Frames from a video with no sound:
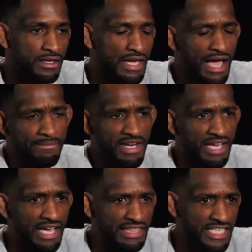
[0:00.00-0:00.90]
Yeah, I mean,
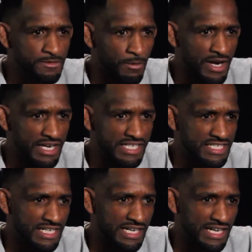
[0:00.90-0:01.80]
at this point,
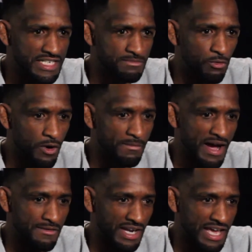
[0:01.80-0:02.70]
it's more
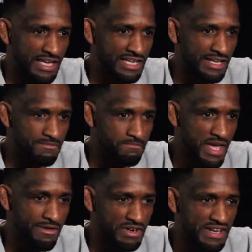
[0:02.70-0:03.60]
about, like,
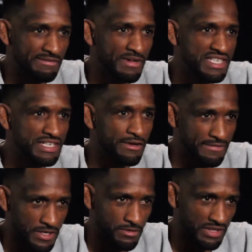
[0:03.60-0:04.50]
me redeeming
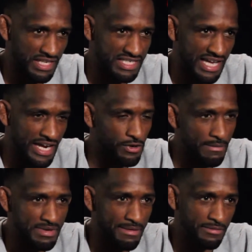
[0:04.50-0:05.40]
myself and doing the things that I know
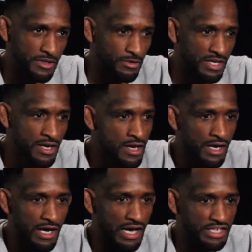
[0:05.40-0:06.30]
I'm capable of doing.
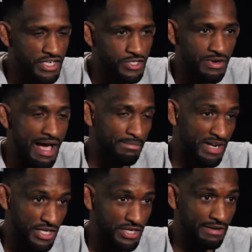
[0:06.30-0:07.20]
It just so happened
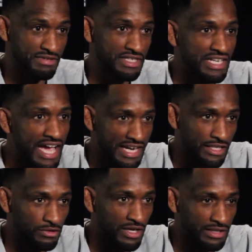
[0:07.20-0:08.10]
that Jeff is the guy to
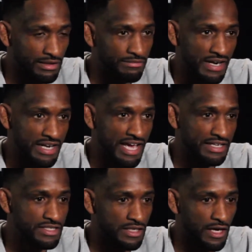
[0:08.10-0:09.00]
get to go out there and fight
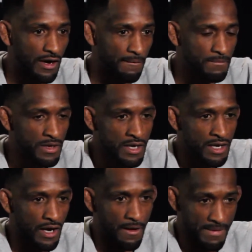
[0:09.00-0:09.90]
next. I
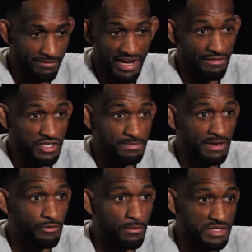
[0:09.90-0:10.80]
have a lot of
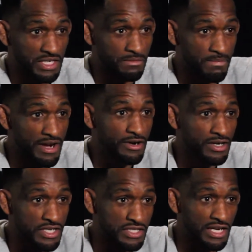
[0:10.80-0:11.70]
respect for him as a competitor.
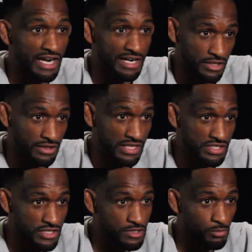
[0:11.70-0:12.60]
He's done a lot of good
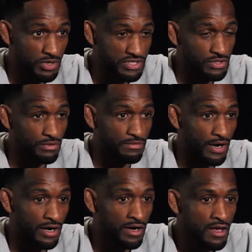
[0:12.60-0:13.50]
things in the sport so
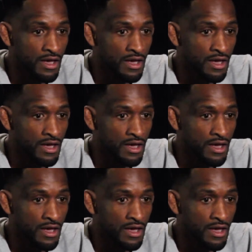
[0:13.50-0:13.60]
far.